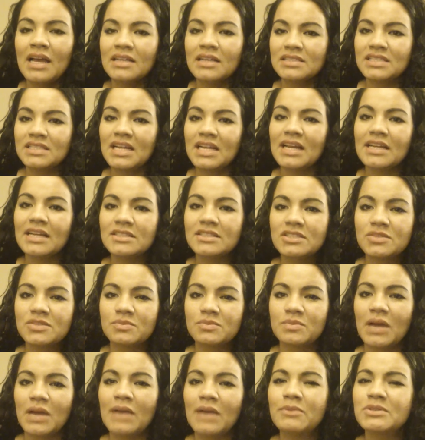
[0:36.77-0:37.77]
today
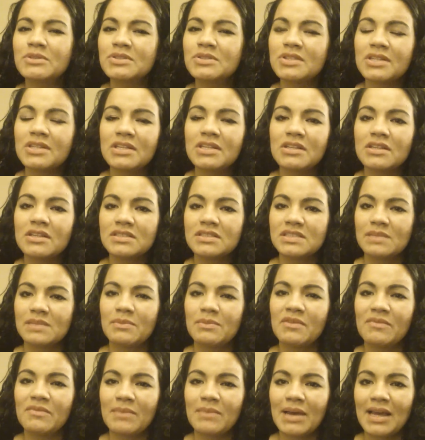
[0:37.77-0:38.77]
I was looking at some
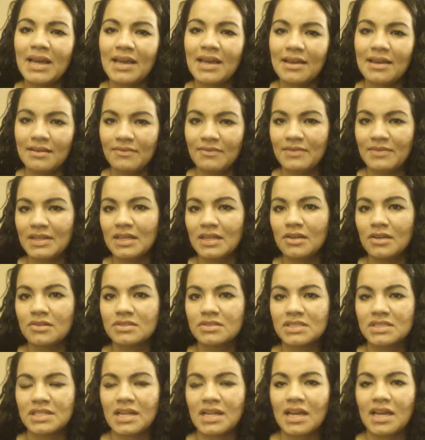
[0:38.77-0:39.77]
of my
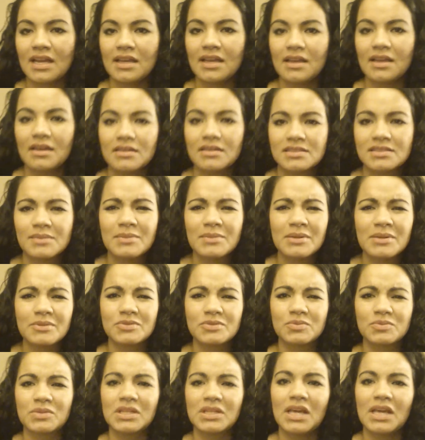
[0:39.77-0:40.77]
videos, and something
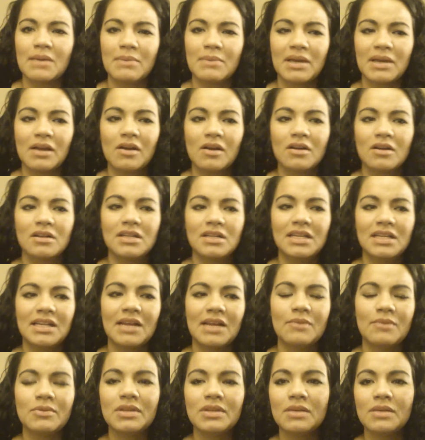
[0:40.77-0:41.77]
was really on my heart, and
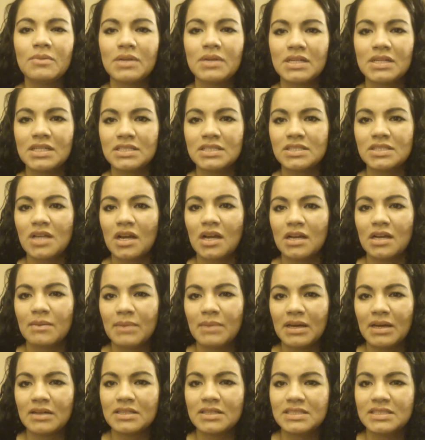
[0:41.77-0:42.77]
I really wanted to talk
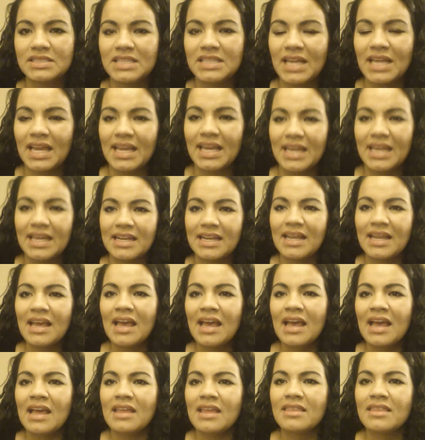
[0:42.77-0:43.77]
about it today.
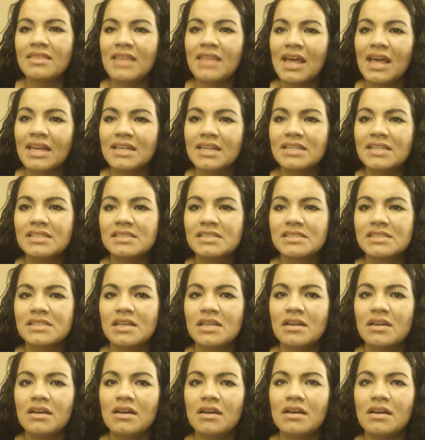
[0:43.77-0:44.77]
And that is,
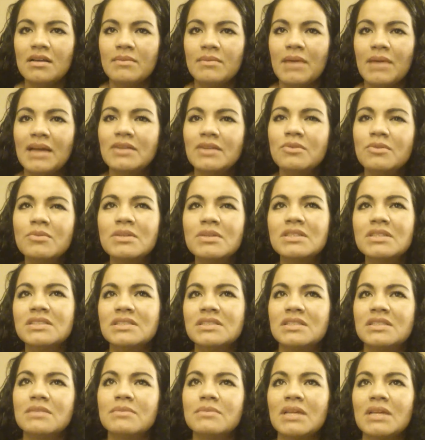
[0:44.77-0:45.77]
I don't want to
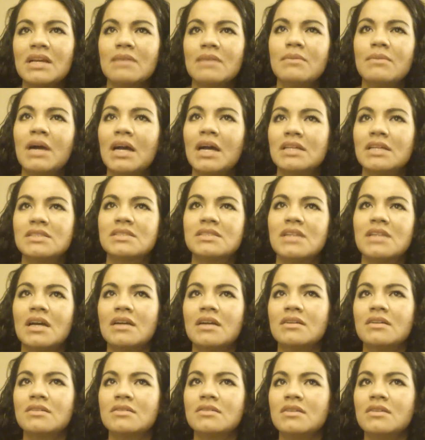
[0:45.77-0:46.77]
seem like I'm
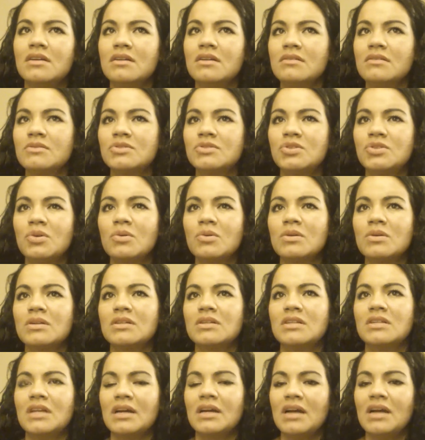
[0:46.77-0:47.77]
hostile
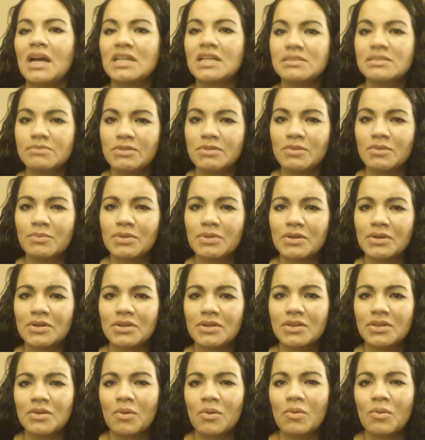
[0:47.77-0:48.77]
toward hospital
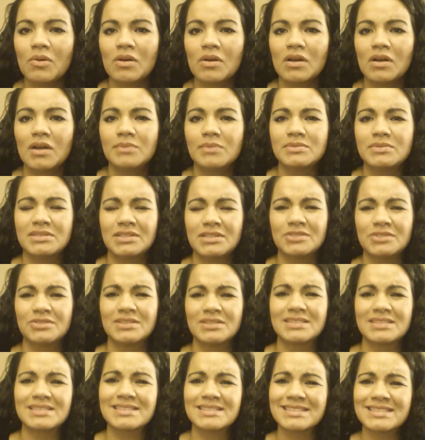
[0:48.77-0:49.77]
birth or
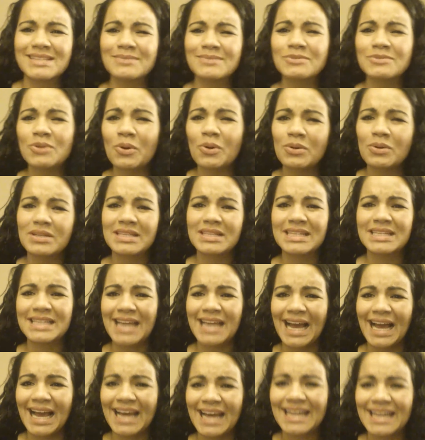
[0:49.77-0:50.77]
obstetrics, because I'm totally
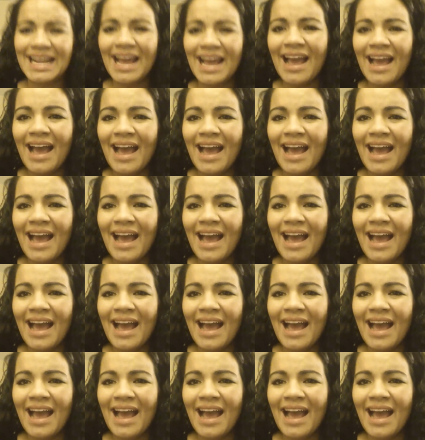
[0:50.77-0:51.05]
not.